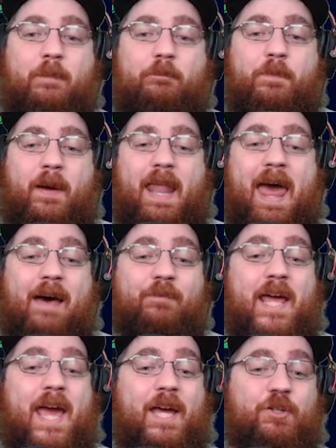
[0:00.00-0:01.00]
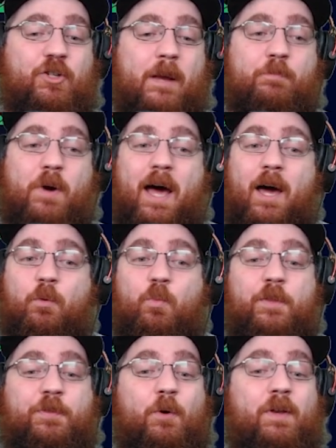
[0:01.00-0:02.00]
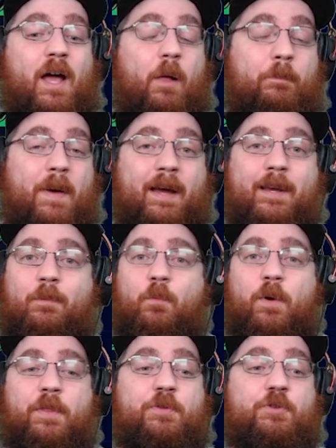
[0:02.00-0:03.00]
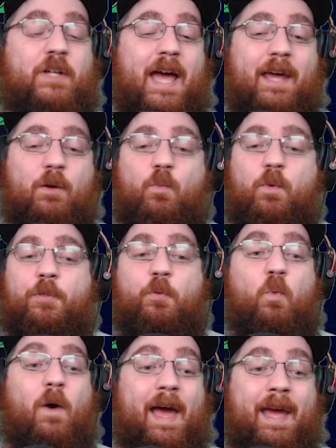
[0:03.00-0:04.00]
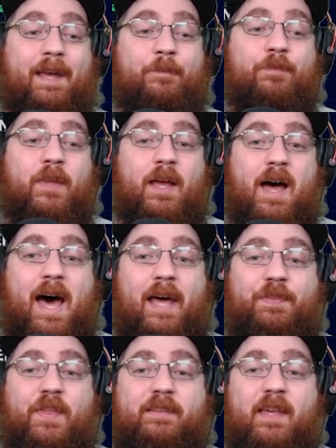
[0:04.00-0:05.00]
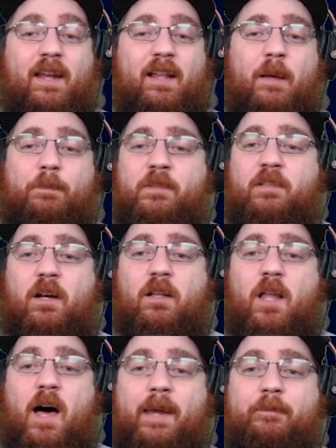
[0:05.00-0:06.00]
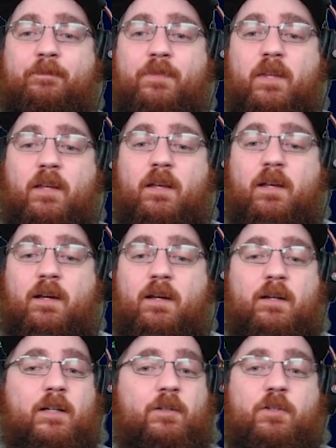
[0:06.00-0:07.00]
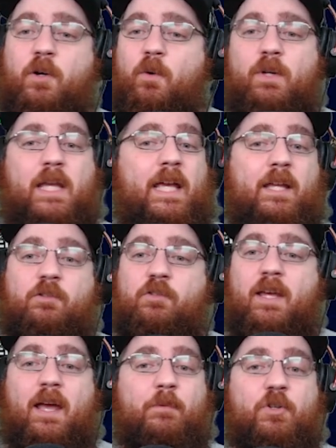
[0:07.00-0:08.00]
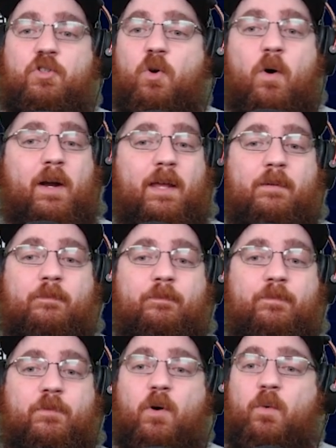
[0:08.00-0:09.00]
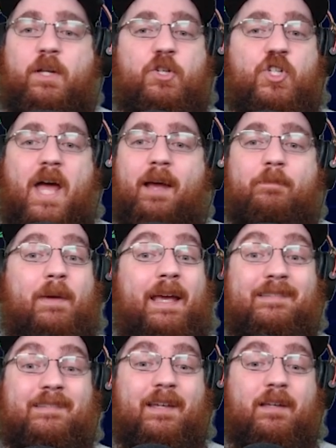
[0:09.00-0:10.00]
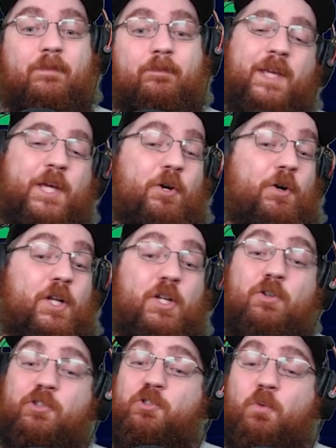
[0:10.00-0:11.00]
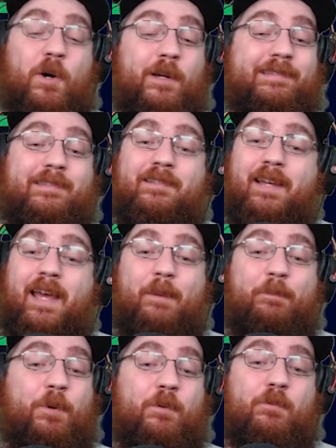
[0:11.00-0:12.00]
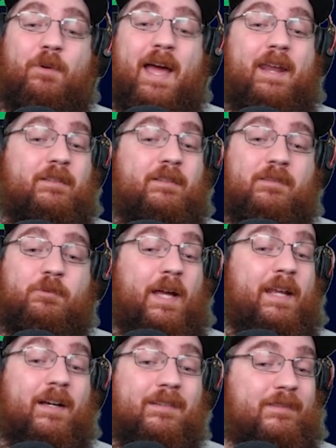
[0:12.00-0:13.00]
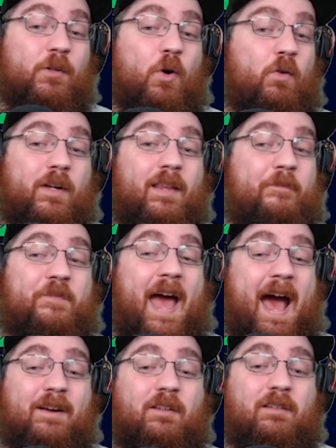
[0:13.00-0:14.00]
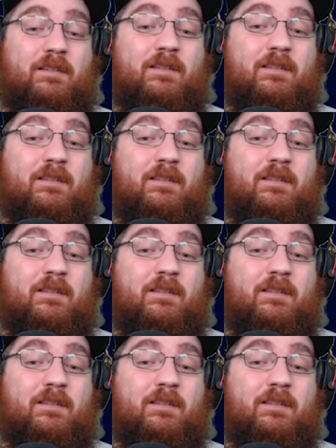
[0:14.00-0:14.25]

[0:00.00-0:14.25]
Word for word: But having A J Brown with Odell Beckham, with Jett, with Way, I think that'll help us out a lot. Don't need Cameron Jordan. Don't need Shaq Mason. He could use Schwartz and put Radunz, Radunz over the left tackle.